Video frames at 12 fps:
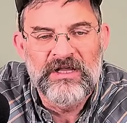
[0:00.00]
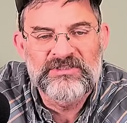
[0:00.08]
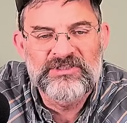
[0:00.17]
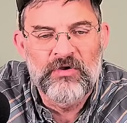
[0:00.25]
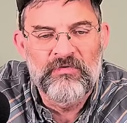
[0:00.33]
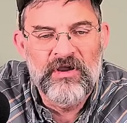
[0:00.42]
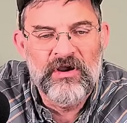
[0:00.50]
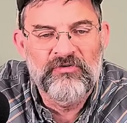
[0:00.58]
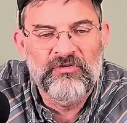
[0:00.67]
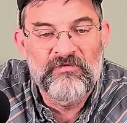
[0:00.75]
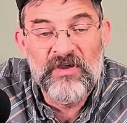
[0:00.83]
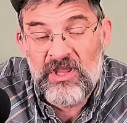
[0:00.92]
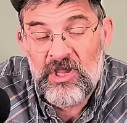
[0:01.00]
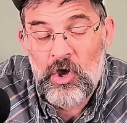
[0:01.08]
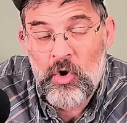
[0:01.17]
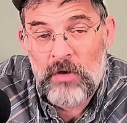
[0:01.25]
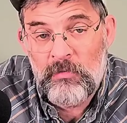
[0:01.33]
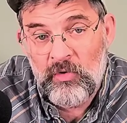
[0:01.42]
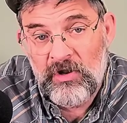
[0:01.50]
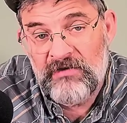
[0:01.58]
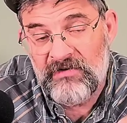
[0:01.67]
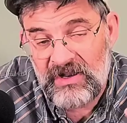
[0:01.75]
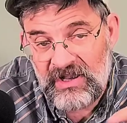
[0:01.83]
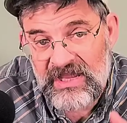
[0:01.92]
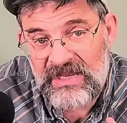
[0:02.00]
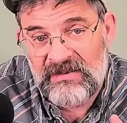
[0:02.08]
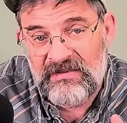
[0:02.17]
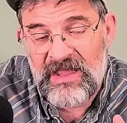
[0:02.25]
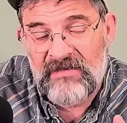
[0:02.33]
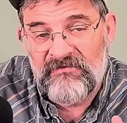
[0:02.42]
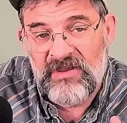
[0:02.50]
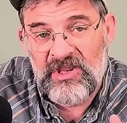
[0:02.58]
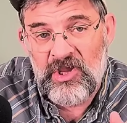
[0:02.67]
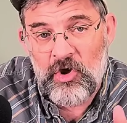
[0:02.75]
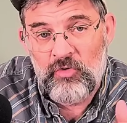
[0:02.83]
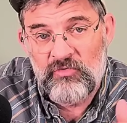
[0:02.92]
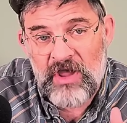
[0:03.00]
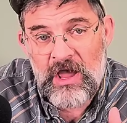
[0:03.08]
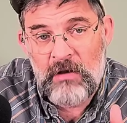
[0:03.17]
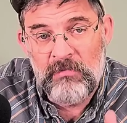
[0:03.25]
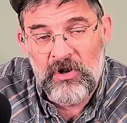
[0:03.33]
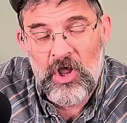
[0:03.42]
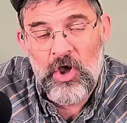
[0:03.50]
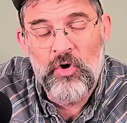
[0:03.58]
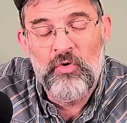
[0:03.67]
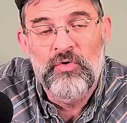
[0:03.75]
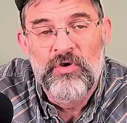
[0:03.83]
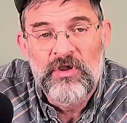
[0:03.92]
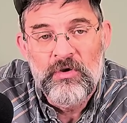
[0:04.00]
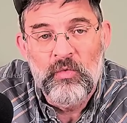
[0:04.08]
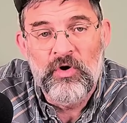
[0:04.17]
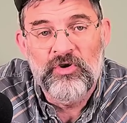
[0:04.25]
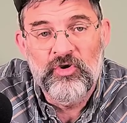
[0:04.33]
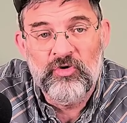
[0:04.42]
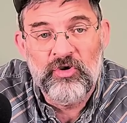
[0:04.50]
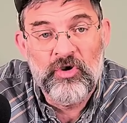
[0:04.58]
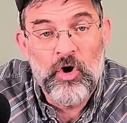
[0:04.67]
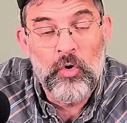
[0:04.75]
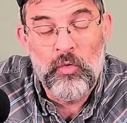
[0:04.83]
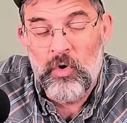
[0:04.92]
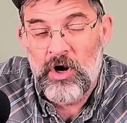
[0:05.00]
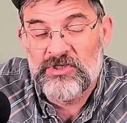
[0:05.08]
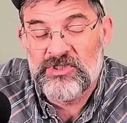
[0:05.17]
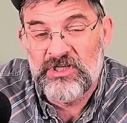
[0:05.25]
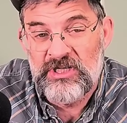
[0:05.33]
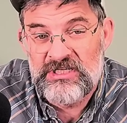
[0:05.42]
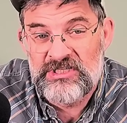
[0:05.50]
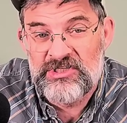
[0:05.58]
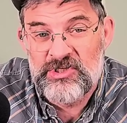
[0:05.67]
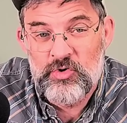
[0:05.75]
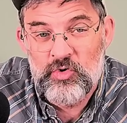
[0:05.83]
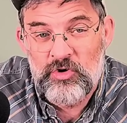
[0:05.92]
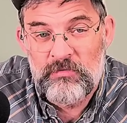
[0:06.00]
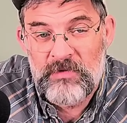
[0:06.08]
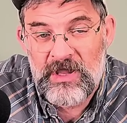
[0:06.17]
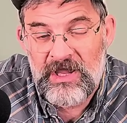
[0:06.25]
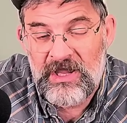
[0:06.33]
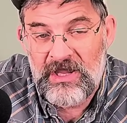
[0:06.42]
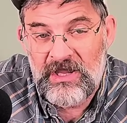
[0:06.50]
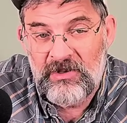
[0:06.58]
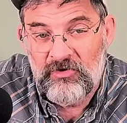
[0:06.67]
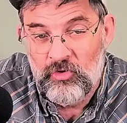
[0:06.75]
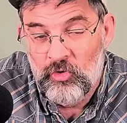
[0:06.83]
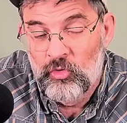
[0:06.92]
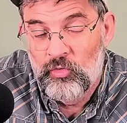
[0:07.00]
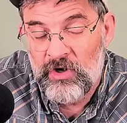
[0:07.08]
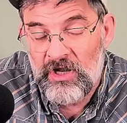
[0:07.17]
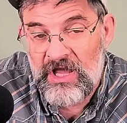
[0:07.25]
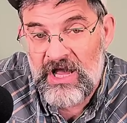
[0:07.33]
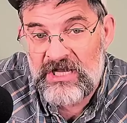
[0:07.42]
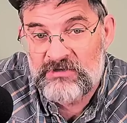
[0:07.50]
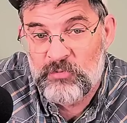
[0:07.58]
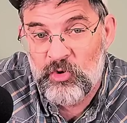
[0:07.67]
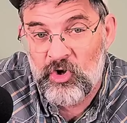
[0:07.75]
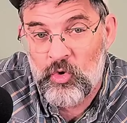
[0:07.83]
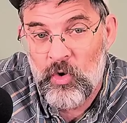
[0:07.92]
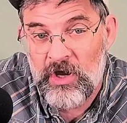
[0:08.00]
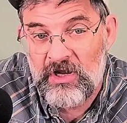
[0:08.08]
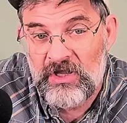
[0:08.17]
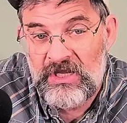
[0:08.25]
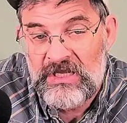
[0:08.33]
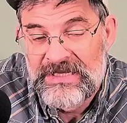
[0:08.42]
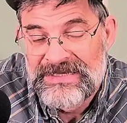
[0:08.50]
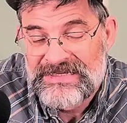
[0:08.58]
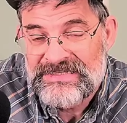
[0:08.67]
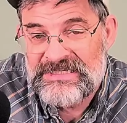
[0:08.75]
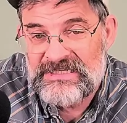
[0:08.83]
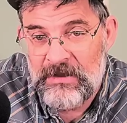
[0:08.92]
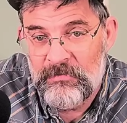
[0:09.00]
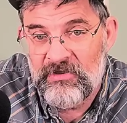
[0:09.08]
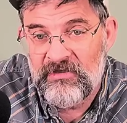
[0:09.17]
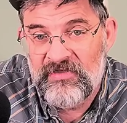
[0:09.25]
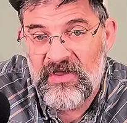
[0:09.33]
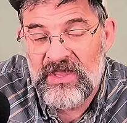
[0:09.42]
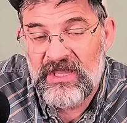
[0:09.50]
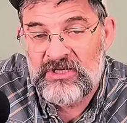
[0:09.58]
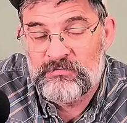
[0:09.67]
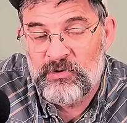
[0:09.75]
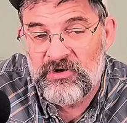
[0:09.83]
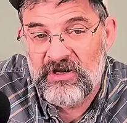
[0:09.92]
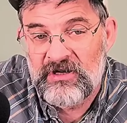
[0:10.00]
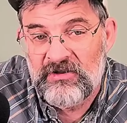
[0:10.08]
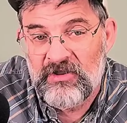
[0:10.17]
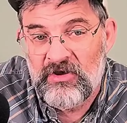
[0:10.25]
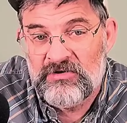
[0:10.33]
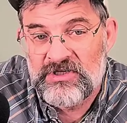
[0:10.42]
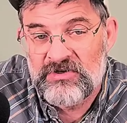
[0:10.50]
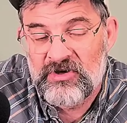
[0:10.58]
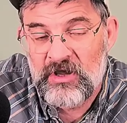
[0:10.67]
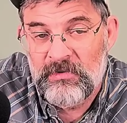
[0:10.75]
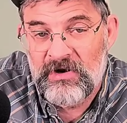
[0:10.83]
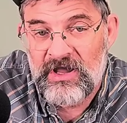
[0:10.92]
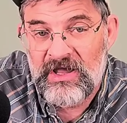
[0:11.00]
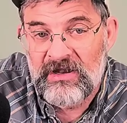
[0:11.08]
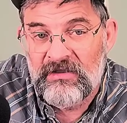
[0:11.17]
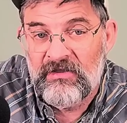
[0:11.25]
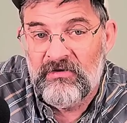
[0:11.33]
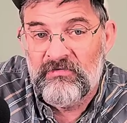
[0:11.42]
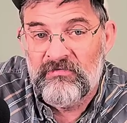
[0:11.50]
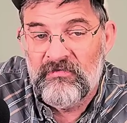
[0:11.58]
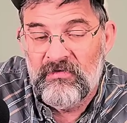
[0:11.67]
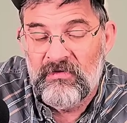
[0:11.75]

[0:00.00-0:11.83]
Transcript: So there's a video. I'm going to leave a link to that video down below where you can go and watch and listen to them, and you'll realize pretty quickly some of the things, particularly those that are coming out of the